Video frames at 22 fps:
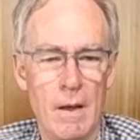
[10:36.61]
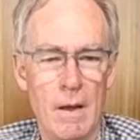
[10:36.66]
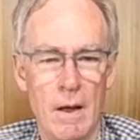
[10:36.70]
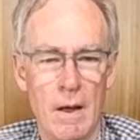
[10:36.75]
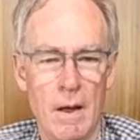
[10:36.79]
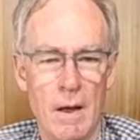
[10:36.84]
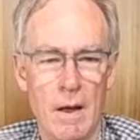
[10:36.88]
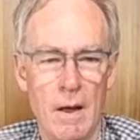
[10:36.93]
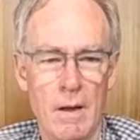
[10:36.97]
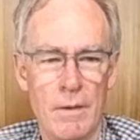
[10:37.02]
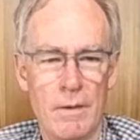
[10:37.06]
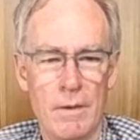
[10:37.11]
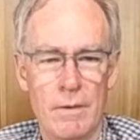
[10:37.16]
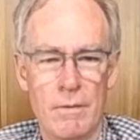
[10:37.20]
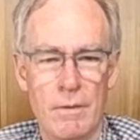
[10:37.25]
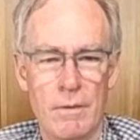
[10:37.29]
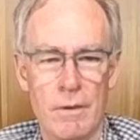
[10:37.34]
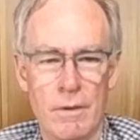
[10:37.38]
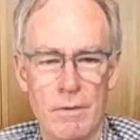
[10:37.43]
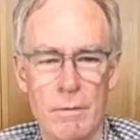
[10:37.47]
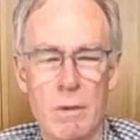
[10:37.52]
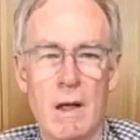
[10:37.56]

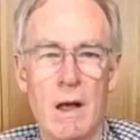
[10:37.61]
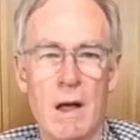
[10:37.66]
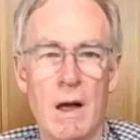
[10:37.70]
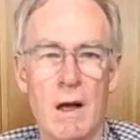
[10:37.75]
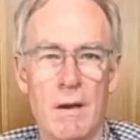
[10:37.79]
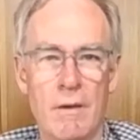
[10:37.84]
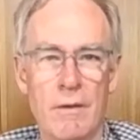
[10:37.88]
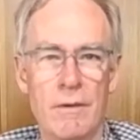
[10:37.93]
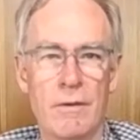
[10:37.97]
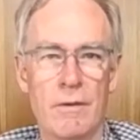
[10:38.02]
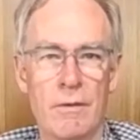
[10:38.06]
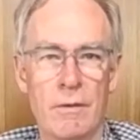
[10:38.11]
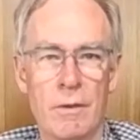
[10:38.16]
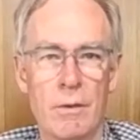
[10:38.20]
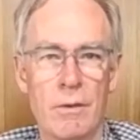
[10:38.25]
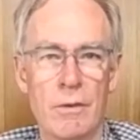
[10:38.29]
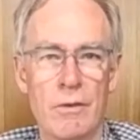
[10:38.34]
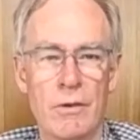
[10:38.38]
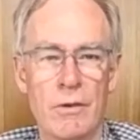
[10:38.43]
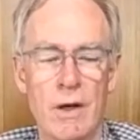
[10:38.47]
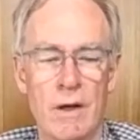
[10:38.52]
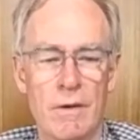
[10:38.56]
The MacArthurs, of
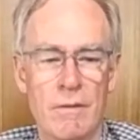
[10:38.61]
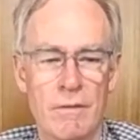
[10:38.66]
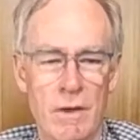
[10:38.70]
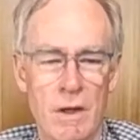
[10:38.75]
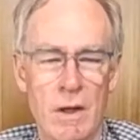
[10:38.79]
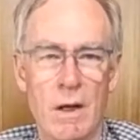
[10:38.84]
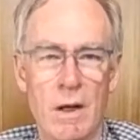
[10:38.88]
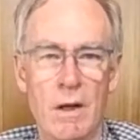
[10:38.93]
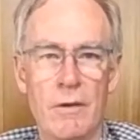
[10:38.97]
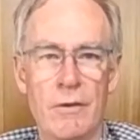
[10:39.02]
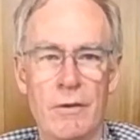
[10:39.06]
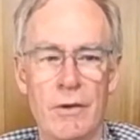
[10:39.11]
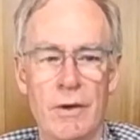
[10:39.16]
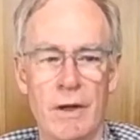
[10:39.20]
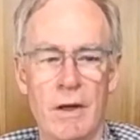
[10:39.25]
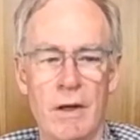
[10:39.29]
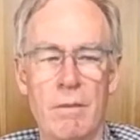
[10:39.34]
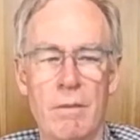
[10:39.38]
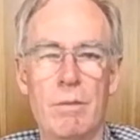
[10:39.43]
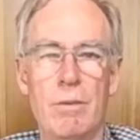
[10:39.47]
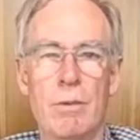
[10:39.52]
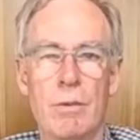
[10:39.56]
course, had vines, and they
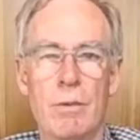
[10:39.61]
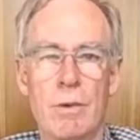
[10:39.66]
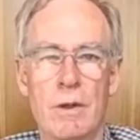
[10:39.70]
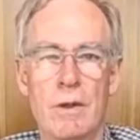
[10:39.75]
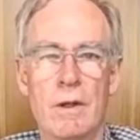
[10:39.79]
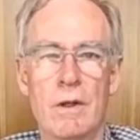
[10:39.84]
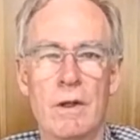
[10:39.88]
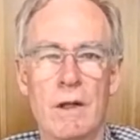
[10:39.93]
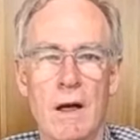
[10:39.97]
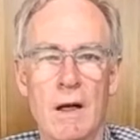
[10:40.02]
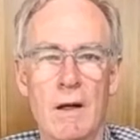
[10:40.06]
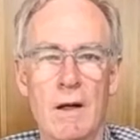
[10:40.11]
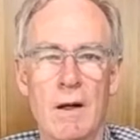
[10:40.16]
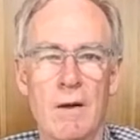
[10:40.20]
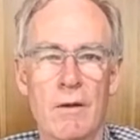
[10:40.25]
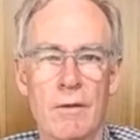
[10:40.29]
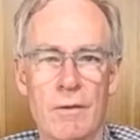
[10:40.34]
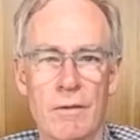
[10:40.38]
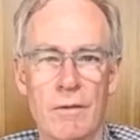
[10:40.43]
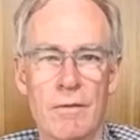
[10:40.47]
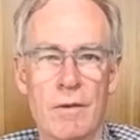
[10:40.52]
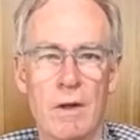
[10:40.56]
imported
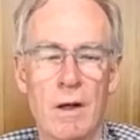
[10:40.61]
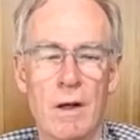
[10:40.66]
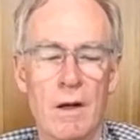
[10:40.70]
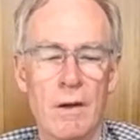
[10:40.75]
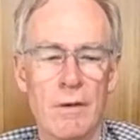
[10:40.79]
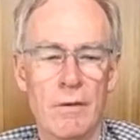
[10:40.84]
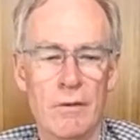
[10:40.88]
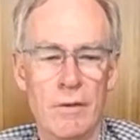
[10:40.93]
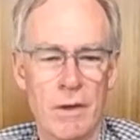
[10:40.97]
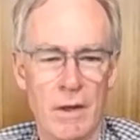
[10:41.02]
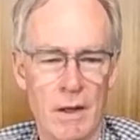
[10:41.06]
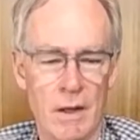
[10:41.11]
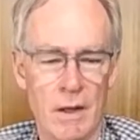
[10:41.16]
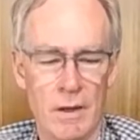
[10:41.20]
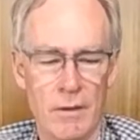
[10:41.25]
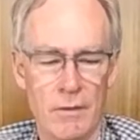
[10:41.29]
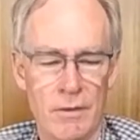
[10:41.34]
cuttings of vines, and they